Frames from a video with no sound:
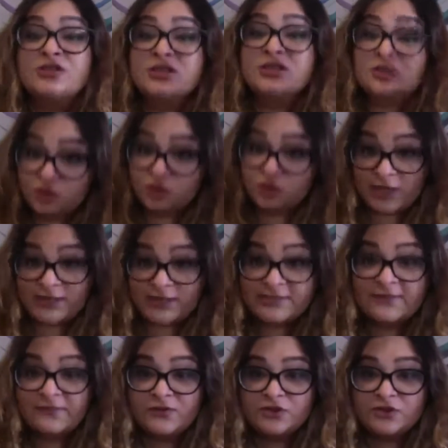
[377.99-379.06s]
So that's
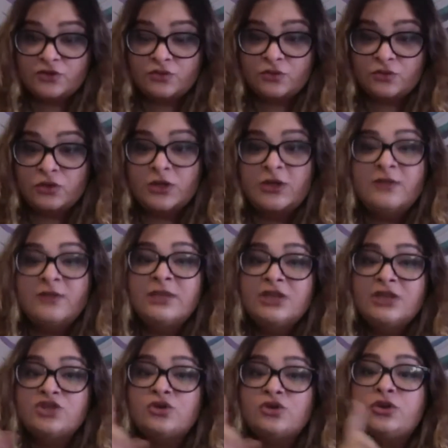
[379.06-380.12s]
the first rule.
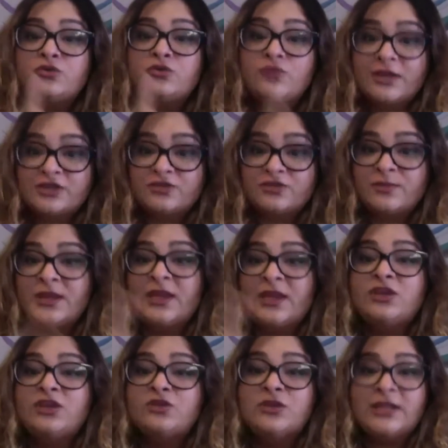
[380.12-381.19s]
Make sure your resume
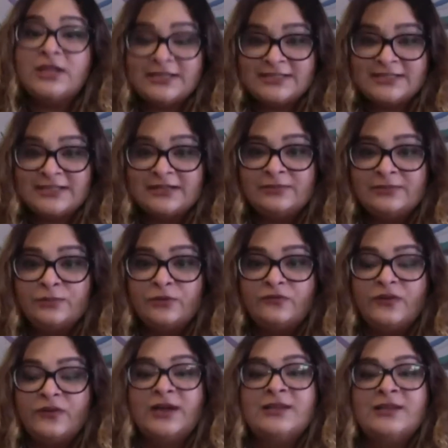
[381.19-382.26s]
and your LinkedIn
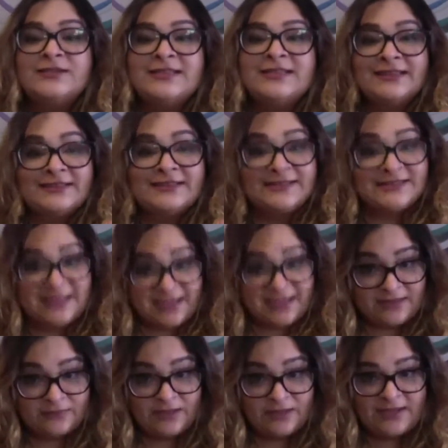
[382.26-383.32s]
profile say the
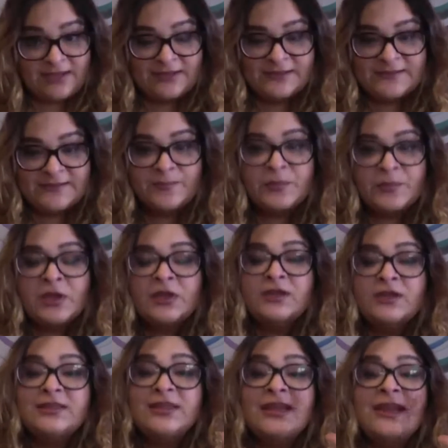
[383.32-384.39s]
same things.
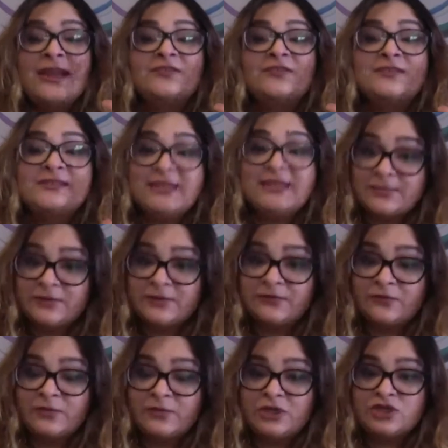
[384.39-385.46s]
They have the same
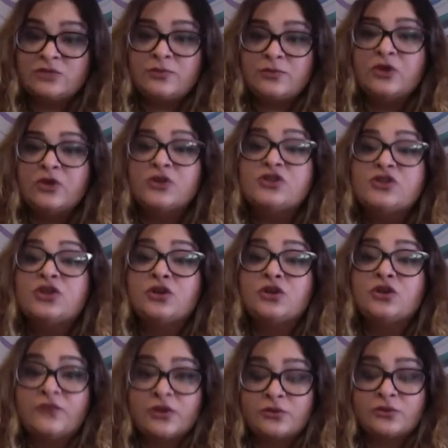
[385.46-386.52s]
information, because a lot
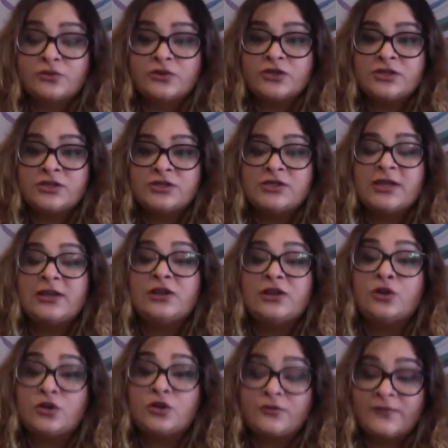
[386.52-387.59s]
of recruiters and a
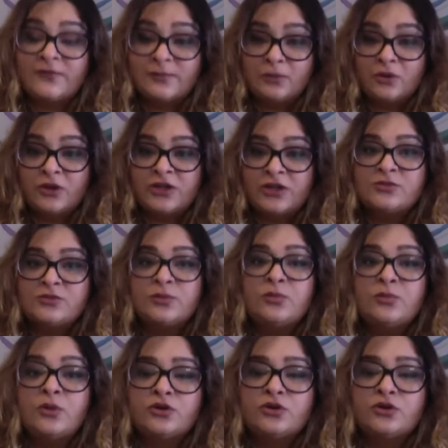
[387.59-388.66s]
lot of employers will
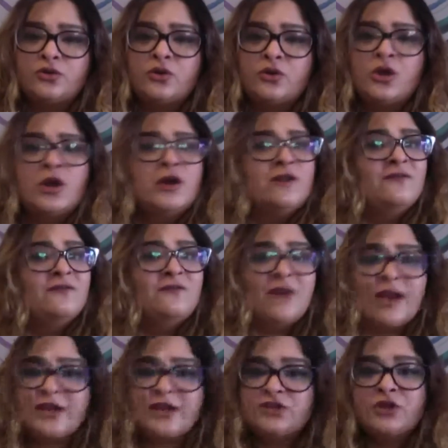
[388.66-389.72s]
want to know,
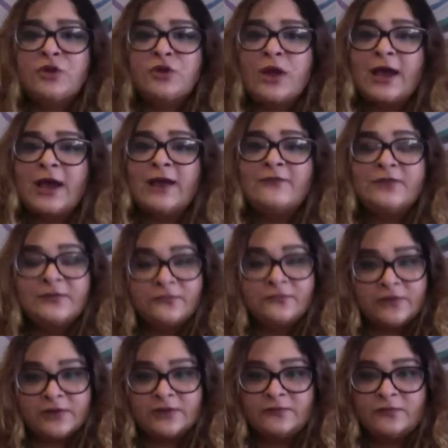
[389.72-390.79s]
why do you have
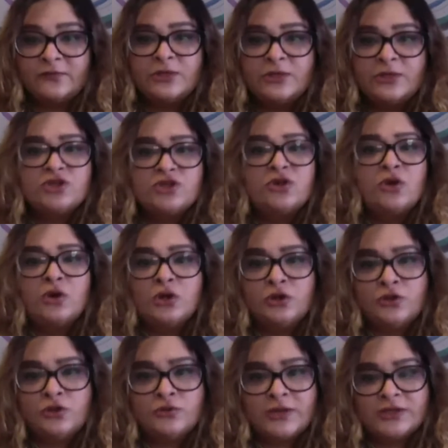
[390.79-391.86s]
different information on
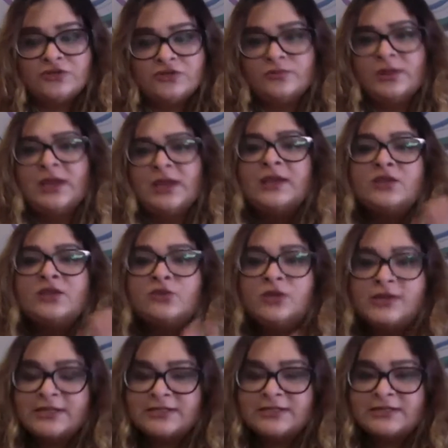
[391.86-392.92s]
your resume and your
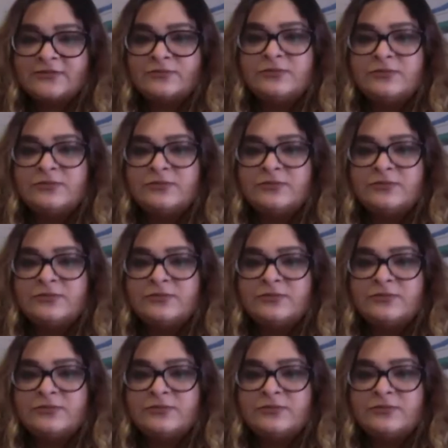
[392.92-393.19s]
LinkedIn?